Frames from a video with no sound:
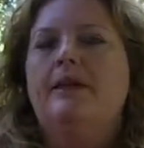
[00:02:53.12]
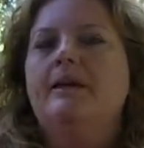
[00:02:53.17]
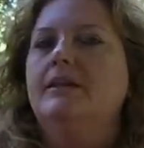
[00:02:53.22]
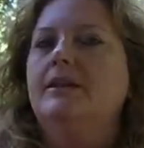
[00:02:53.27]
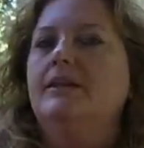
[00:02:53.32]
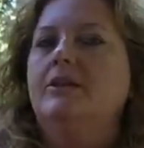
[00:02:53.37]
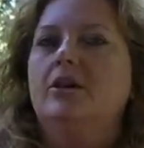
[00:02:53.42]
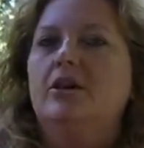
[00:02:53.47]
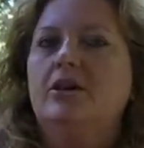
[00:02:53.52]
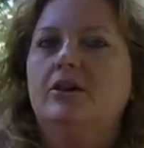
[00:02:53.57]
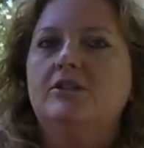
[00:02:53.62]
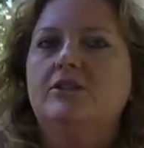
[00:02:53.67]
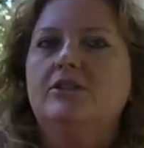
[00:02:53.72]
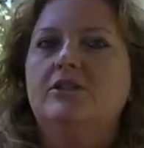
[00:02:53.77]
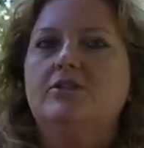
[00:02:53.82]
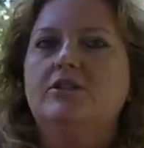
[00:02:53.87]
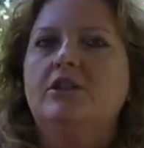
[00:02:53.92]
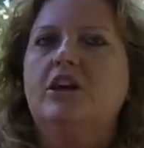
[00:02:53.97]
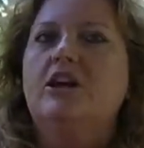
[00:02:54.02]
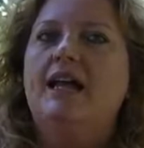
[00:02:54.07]
There are
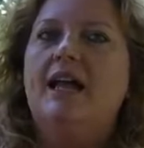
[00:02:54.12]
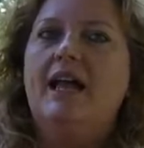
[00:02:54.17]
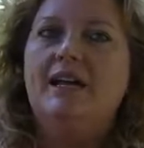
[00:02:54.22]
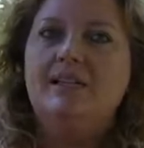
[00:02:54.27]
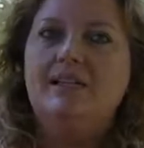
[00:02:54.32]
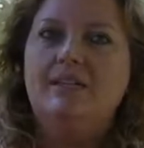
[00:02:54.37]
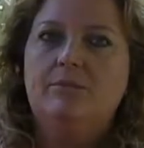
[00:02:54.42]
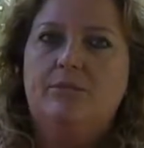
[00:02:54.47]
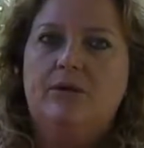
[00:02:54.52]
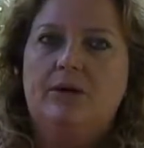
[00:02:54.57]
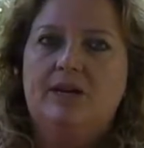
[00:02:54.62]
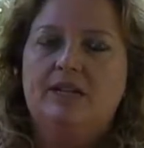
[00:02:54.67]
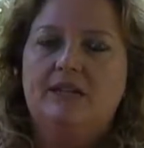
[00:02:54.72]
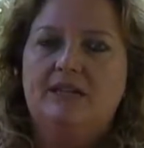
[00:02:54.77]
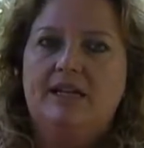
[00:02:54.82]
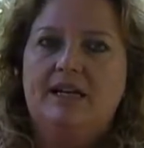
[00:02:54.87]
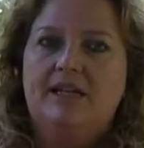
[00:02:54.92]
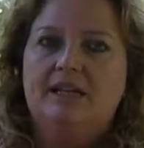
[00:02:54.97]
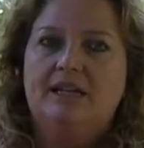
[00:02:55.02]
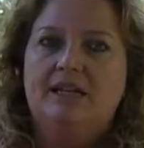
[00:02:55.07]
also long-acting
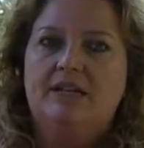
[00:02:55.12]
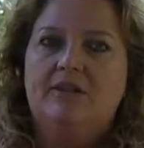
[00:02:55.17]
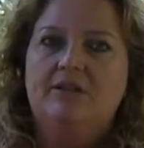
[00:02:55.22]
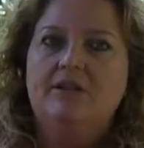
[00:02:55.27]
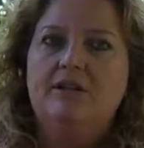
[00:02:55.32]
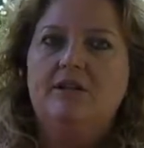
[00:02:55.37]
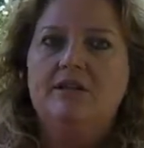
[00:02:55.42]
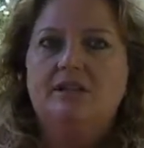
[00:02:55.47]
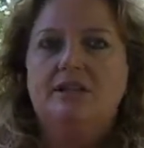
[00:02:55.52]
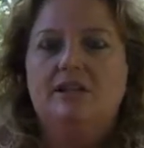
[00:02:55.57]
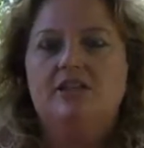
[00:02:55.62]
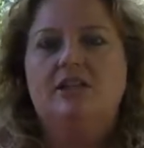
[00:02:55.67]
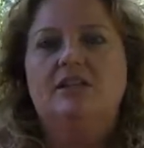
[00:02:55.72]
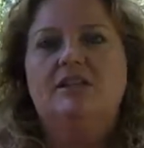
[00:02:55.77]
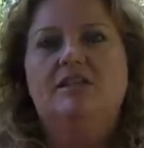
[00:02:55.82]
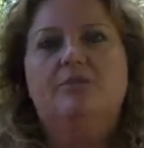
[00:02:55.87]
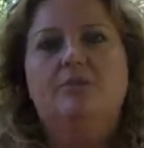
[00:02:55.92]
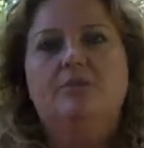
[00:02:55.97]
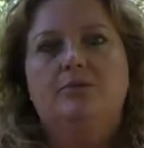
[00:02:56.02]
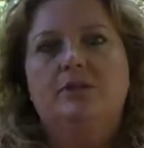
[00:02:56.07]
bronchodilators, such
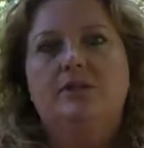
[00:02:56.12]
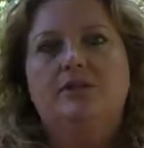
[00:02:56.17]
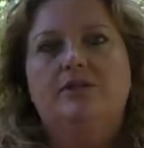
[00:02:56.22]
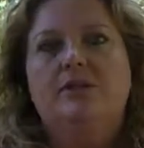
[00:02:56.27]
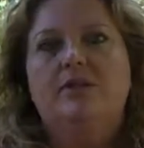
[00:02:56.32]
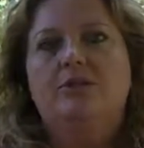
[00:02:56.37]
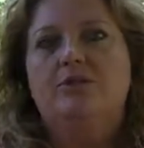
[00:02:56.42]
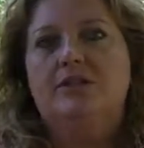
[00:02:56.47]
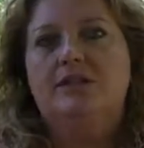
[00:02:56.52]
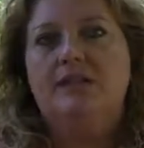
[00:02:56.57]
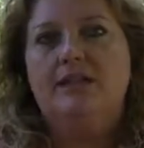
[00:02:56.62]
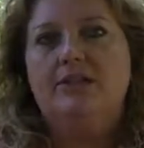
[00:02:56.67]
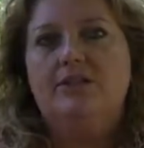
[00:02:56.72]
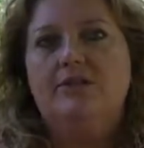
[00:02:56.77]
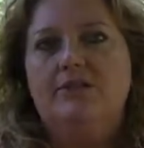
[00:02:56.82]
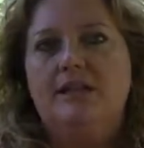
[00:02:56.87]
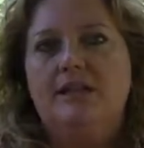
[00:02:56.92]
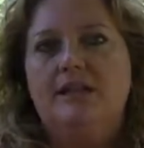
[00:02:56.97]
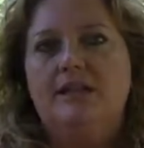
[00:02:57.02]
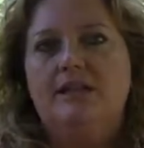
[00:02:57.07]
as Spiriva or
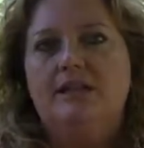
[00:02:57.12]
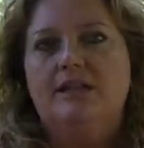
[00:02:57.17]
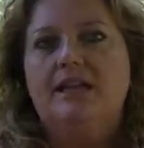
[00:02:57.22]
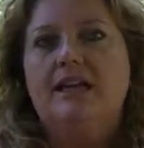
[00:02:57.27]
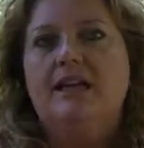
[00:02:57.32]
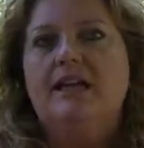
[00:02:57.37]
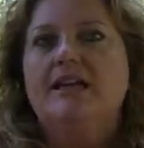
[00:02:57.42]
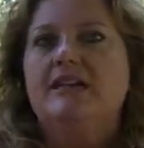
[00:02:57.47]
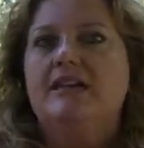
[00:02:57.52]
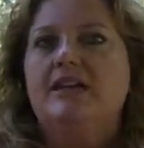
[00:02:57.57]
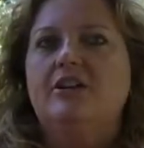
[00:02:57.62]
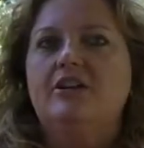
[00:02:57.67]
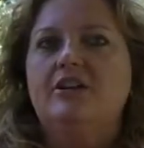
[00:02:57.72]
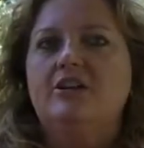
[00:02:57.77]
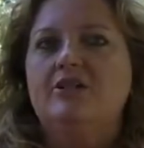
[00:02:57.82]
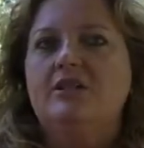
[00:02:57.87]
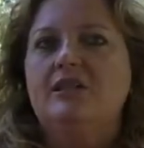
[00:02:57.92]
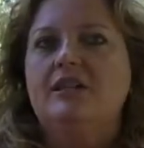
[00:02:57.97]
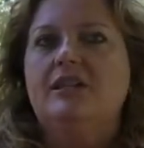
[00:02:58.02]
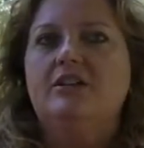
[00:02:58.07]
Ceravent, that are
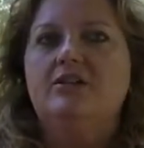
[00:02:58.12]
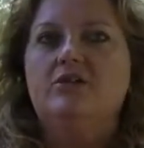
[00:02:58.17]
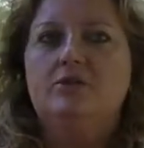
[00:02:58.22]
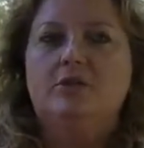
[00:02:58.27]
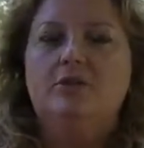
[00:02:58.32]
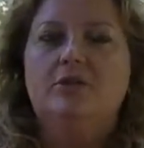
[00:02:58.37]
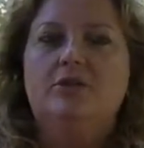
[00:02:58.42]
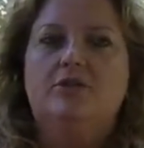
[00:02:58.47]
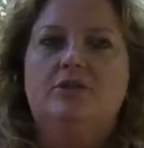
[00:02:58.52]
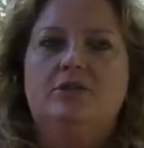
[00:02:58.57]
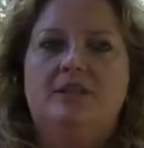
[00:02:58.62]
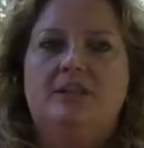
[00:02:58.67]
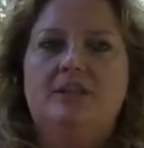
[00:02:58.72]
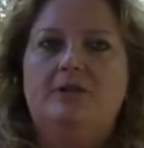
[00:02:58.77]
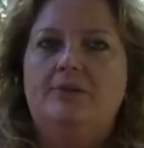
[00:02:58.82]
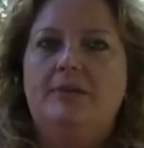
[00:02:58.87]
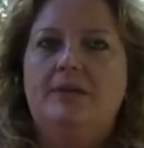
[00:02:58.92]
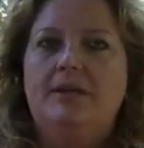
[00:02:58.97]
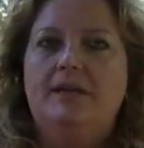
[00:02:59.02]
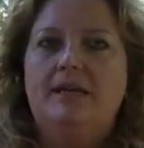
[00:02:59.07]
used to control your
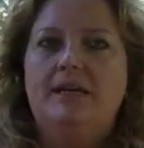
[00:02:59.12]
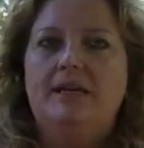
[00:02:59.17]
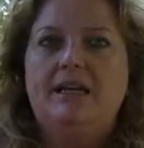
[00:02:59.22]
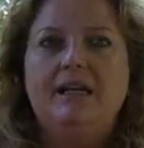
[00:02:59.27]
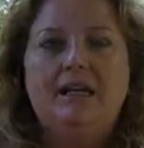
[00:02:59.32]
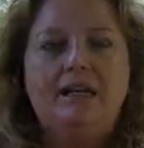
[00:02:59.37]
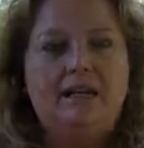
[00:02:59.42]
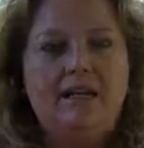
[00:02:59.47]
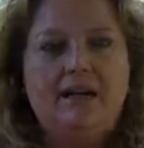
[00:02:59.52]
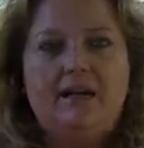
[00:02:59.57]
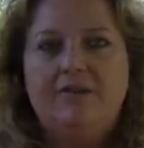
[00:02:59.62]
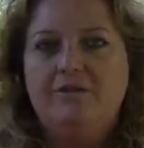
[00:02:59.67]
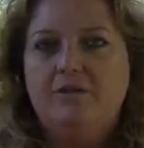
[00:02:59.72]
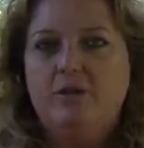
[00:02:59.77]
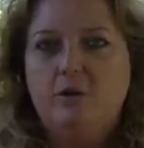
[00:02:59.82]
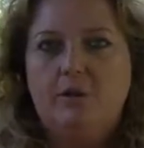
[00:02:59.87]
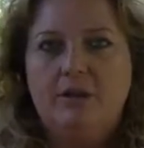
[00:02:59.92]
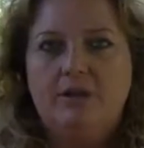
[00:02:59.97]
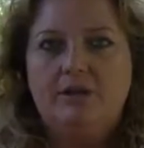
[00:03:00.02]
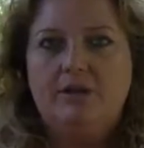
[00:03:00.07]
COPD, not for
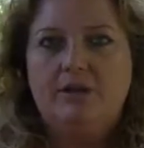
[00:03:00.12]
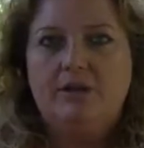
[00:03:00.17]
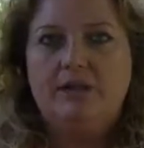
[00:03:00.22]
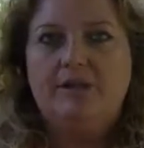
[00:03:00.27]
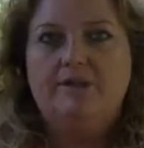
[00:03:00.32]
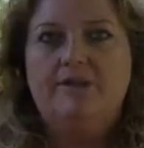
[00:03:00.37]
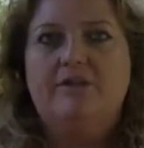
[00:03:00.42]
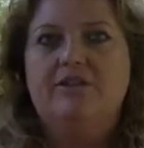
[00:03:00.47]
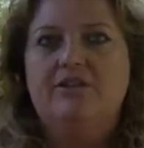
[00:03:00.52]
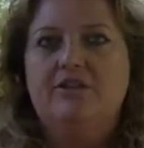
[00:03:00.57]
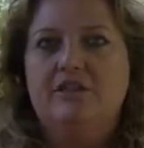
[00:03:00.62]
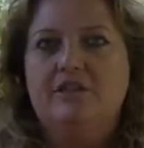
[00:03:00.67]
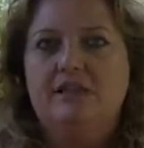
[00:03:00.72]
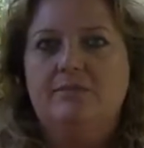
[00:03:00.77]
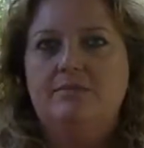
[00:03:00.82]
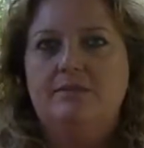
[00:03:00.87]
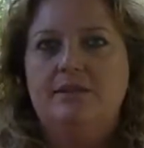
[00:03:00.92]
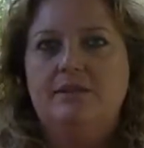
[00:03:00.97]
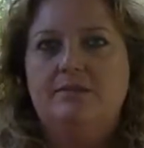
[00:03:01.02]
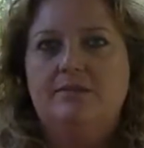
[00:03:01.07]
quick relief of your
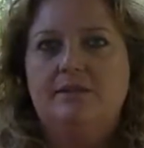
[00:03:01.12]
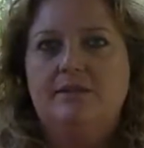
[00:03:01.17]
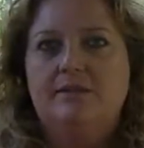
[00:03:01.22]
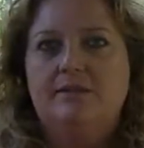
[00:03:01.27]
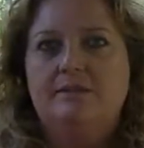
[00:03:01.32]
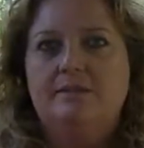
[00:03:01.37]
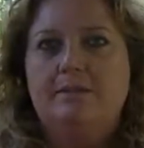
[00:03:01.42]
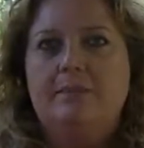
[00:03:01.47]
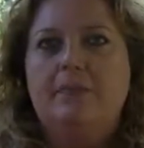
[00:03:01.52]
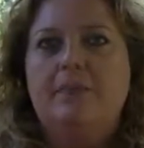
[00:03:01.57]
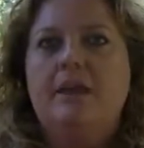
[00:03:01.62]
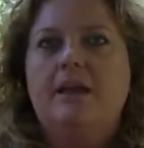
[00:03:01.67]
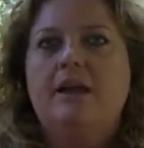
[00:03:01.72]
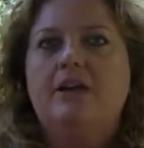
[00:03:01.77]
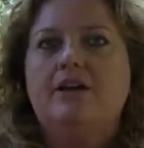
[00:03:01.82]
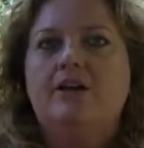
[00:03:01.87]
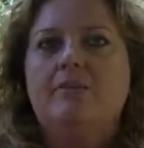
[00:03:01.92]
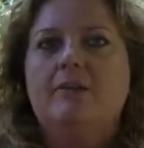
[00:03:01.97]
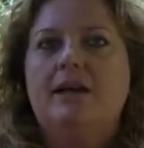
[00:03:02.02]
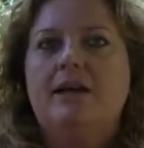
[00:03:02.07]
symptoms.
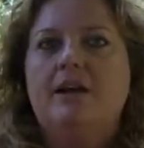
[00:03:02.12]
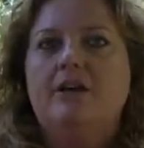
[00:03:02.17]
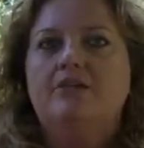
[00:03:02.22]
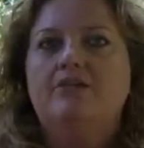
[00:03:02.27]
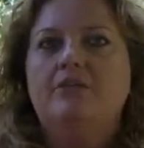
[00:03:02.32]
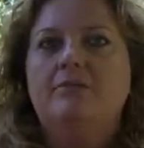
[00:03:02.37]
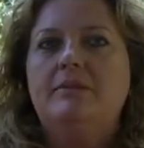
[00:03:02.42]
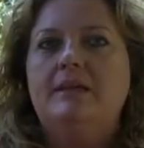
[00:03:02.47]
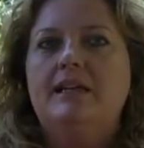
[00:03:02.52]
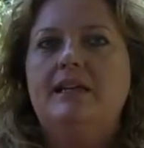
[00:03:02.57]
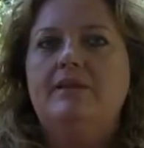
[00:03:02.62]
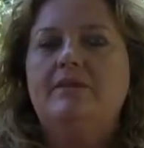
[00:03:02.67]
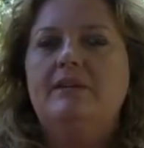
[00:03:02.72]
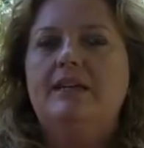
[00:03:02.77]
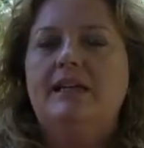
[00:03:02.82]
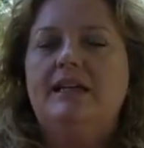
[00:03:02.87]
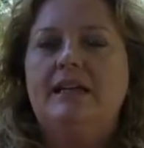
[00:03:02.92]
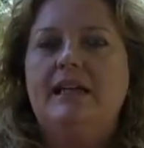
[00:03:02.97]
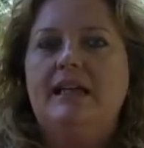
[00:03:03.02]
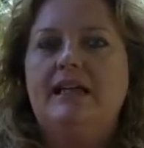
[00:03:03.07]
You may also be given
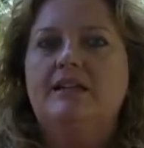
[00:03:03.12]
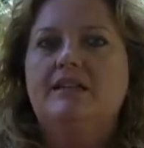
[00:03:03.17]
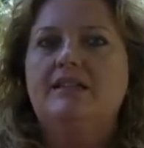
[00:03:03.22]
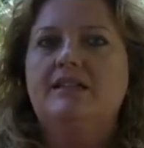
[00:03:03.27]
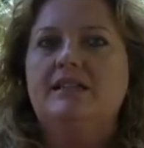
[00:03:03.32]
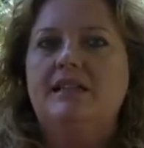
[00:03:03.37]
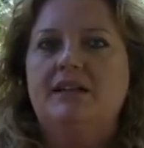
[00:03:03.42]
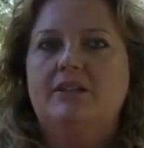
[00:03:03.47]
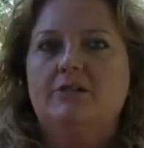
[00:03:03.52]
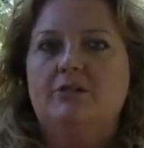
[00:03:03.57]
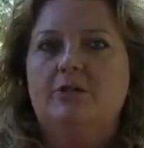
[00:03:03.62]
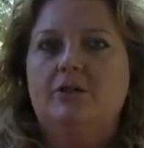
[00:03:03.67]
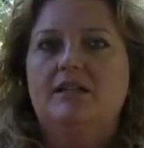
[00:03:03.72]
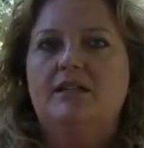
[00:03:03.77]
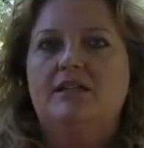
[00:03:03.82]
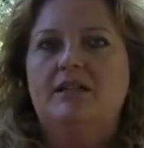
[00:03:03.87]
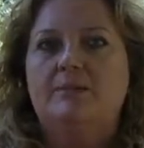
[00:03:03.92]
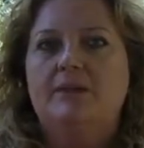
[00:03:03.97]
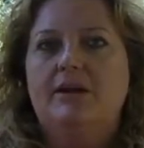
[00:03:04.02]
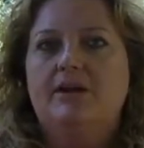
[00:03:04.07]
inhaled
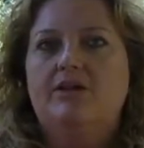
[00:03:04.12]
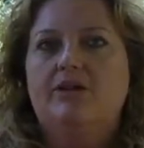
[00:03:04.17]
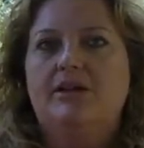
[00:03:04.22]
steroids to better